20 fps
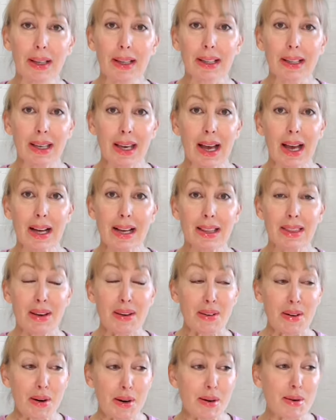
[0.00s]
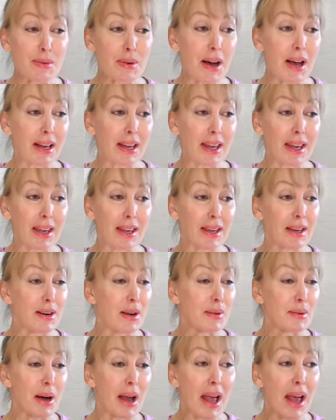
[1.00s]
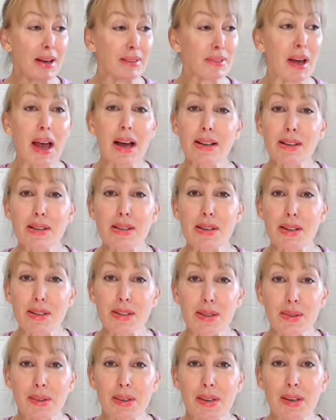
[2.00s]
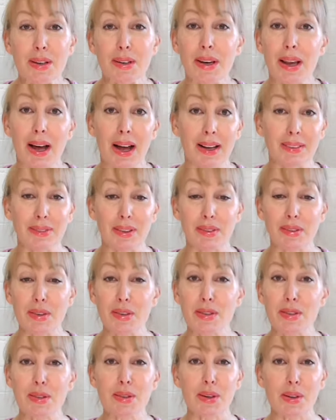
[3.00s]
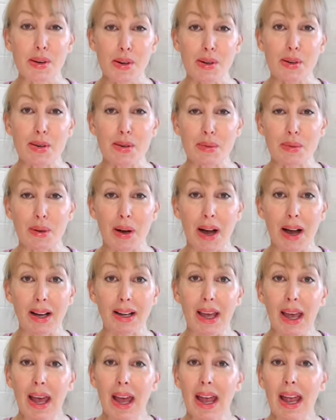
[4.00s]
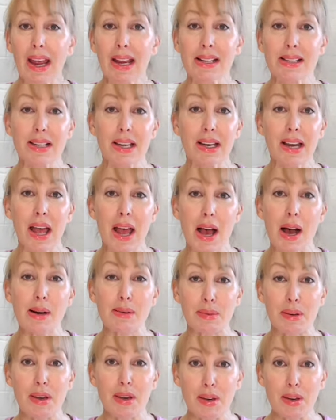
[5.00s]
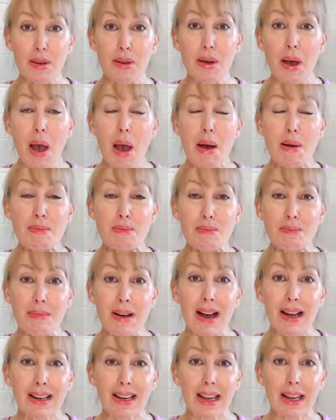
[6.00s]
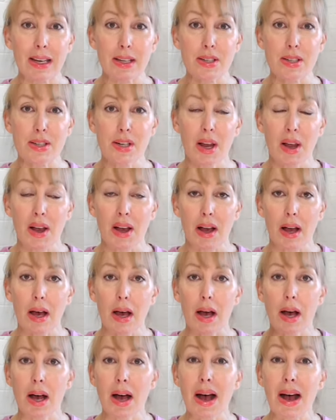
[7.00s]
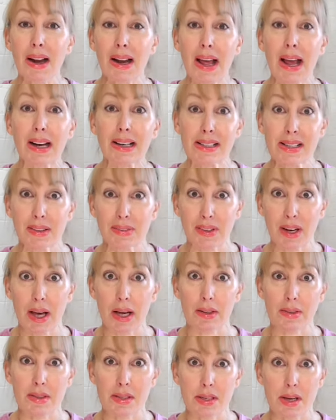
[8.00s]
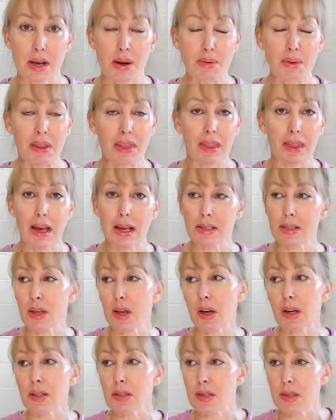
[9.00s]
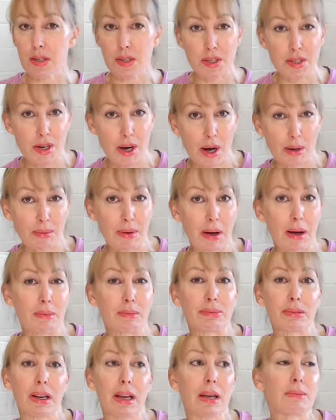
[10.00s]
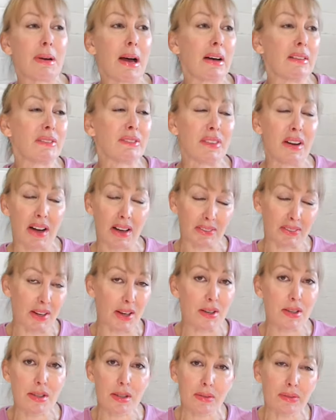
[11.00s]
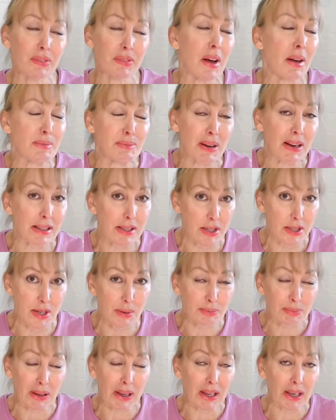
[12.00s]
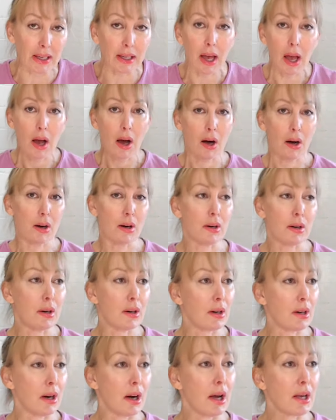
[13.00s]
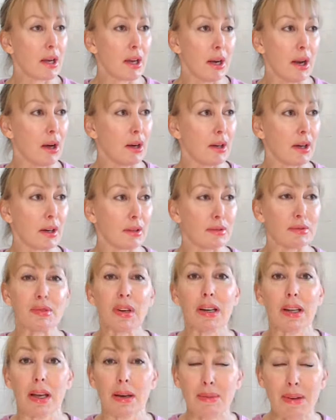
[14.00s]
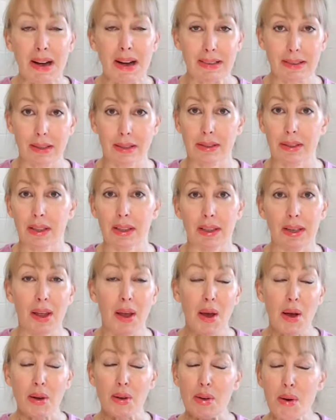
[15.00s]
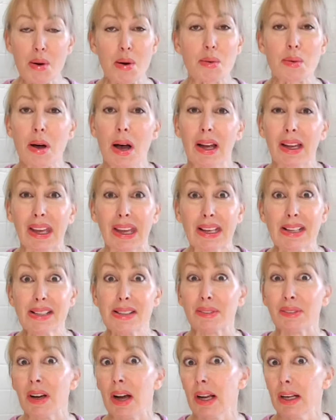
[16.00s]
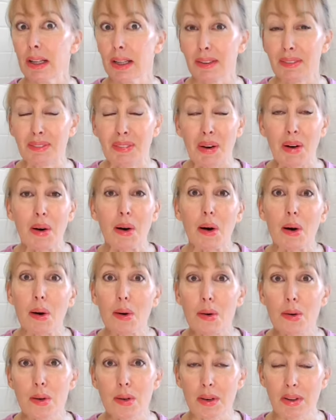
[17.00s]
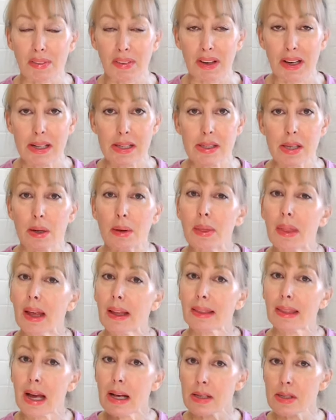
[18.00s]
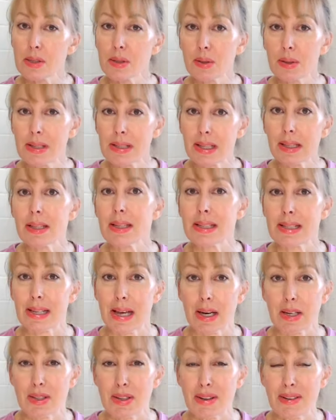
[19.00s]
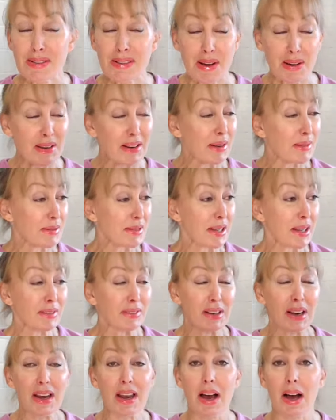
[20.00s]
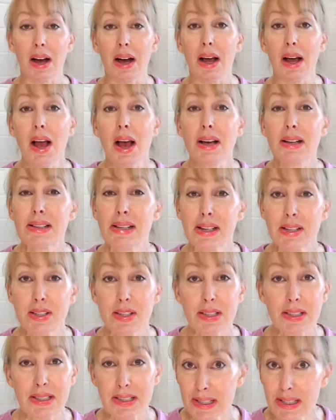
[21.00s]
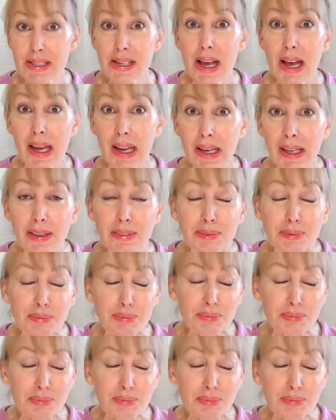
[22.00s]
Yeah, the core work, you know, whatever else you do in your life, if you do the core work, it's going to help you manage an active lifestyle, whether that's going to the shop and bringing back 5 bags of shopping, or, you know, running a marathon. Core work is vital for all of us. So that's always in the sessions, and it was even in our session today.